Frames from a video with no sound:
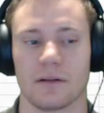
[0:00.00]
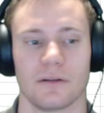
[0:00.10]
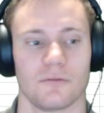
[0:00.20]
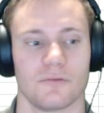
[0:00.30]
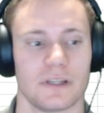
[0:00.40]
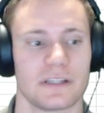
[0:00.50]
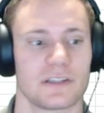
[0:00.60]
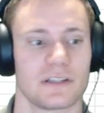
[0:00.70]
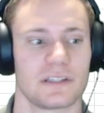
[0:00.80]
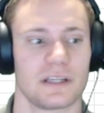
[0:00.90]
well,
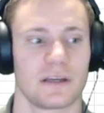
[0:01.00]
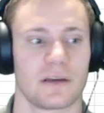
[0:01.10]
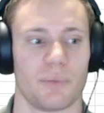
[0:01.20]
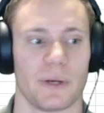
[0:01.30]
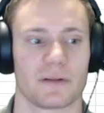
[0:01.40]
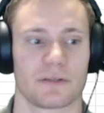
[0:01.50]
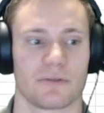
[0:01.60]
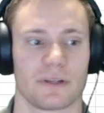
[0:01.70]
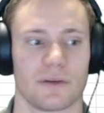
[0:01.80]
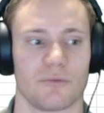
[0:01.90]
let's take a comparison
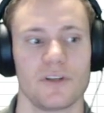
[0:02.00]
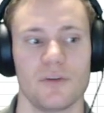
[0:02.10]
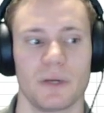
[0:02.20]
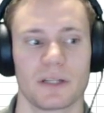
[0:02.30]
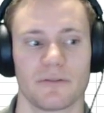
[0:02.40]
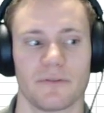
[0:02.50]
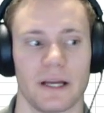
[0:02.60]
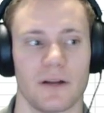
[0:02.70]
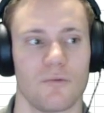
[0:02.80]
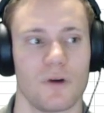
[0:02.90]
right there. Would you pick the
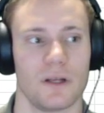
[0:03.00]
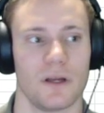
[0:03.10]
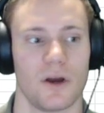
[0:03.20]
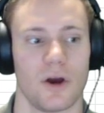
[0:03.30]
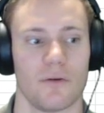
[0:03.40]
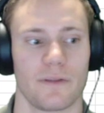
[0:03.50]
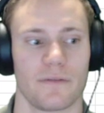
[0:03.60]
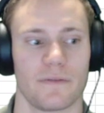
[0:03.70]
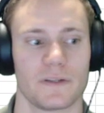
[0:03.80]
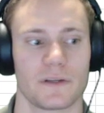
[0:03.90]
fighter one over the
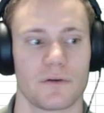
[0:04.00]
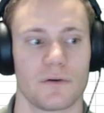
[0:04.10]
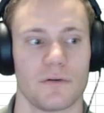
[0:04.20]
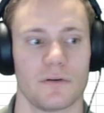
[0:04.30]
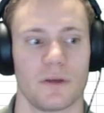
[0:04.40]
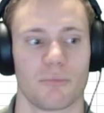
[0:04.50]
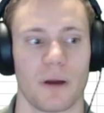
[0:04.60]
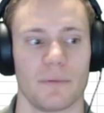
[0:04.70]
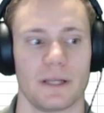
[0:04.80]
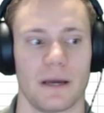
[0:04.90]
physical?
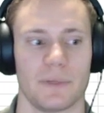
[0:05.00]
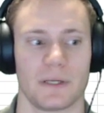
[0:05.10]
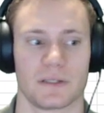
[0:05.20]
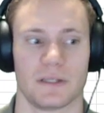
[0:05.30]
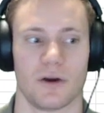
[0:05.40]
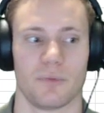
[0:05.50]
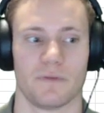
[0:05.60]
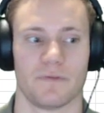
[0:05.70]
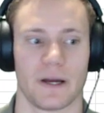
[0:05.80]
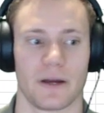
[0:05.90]
Probably not, because of the
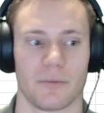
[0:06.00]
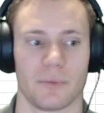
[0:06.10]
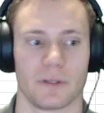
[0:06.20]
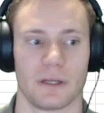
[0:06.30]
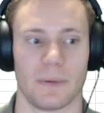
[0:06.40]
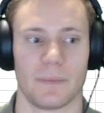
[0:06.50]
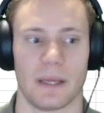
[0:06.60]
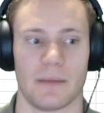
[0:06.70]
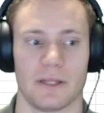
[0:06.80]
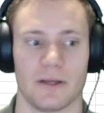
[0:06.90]
open fire ability, but
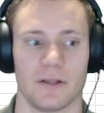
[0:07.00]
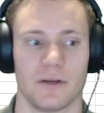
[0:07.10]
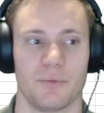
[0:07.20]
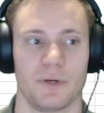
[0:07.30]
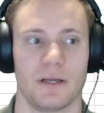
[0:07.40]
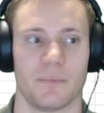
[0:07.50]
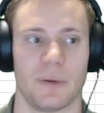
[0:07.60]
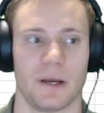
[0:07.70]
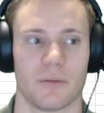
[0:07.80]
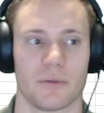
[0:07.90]
maybe. They're pretty
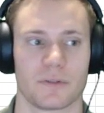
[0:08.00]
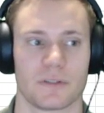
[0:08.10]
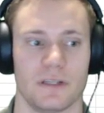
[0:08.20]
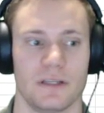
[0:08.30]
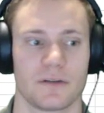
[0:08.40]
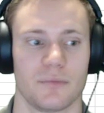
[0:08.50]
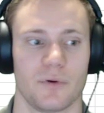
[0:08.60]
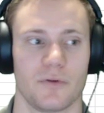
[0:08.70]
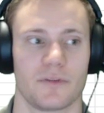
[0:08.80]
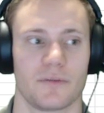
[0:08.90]
comparable. So these are
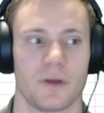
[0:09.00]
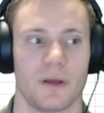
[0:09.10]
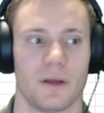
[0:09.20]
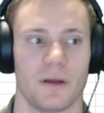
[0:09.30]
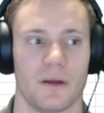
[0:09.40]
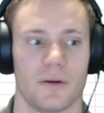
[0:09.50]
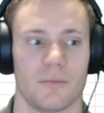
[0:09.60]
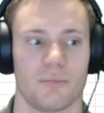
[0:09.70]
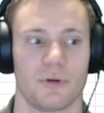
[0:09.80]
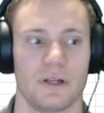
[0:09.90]
both
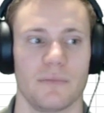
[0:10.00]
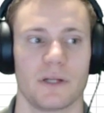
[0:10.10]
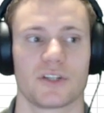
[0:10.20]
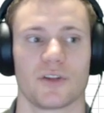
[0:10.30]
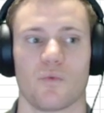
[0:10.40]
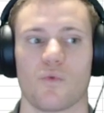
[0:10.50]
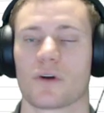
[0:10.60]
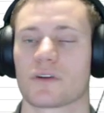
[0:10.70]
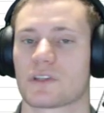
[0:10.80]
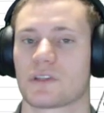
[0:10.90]
pretty much the
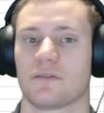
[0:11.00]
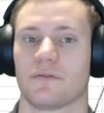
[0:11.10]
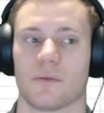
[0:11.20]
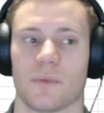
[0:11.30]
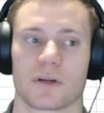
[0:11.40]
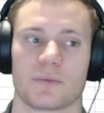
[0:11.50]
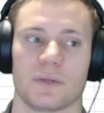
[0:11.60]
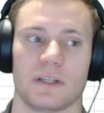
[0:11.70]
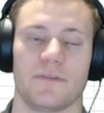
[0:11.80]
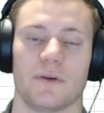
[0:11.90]
worst for
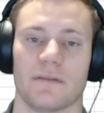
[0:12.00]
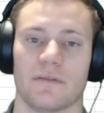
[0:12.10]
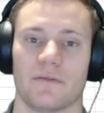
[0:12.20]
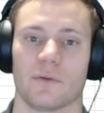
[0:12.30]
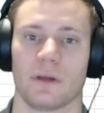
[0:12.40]
marksman if you have them fully